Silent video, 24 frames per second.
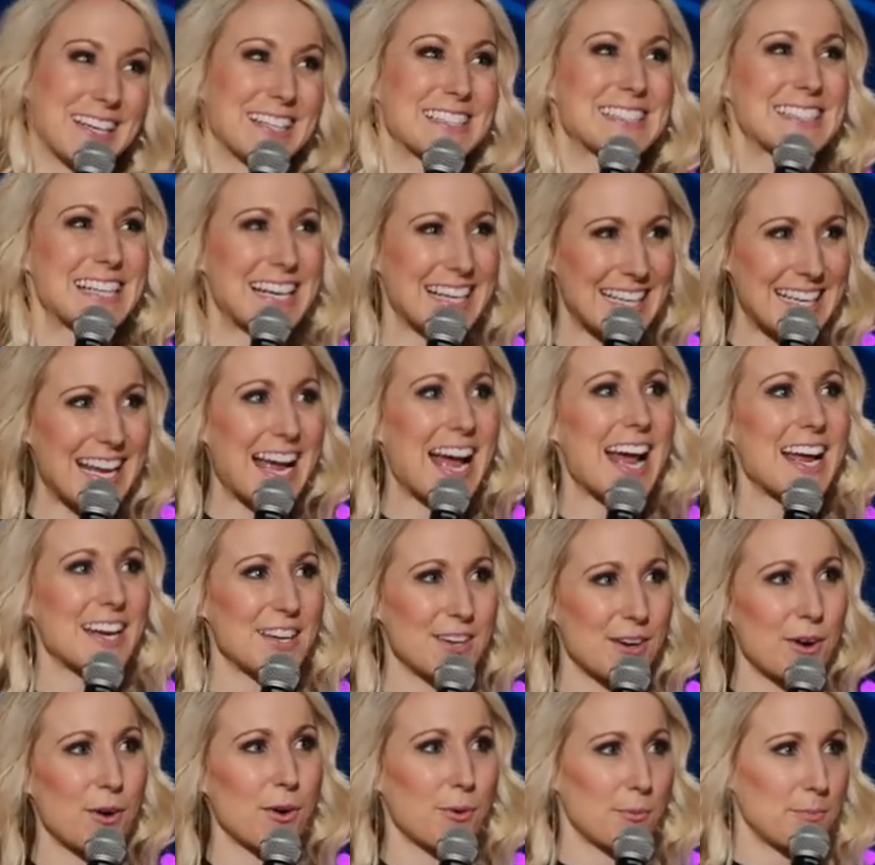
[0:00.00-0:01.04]
And it's like, yeah, I
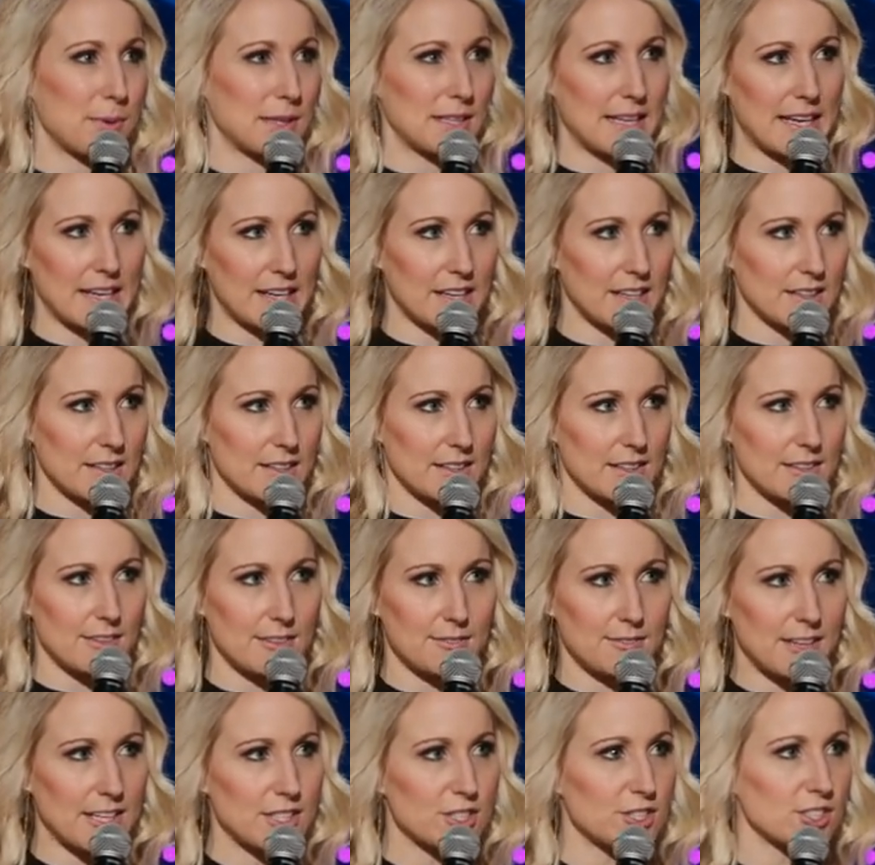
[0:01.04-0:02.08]
know, but, like,
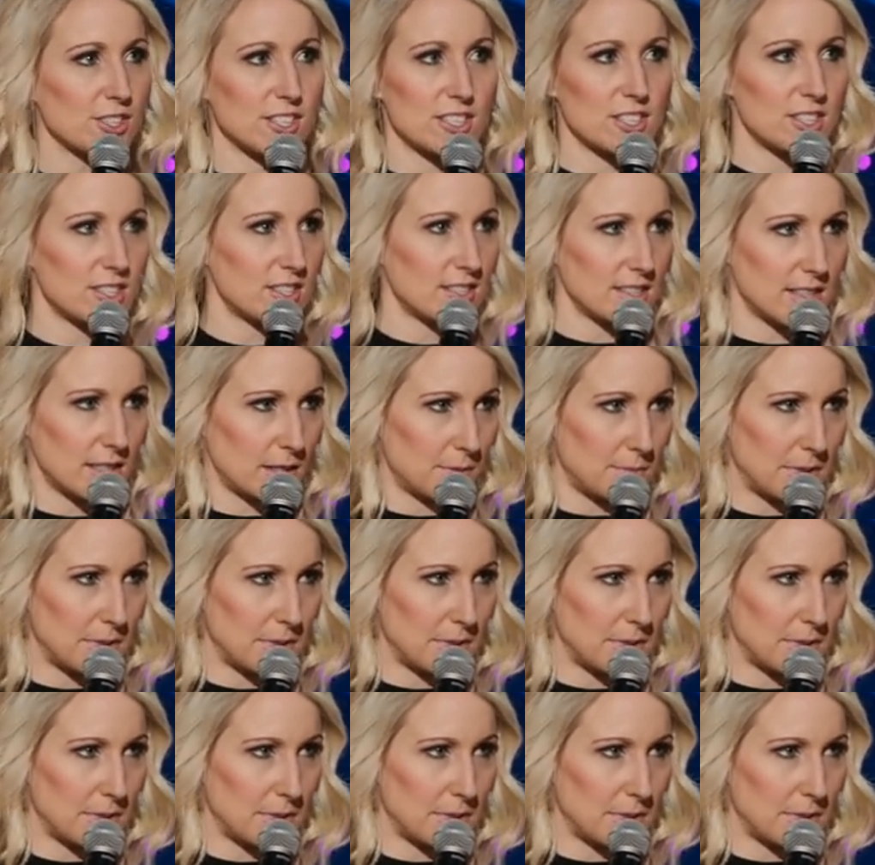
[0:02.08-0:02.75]
eventually it's just gonna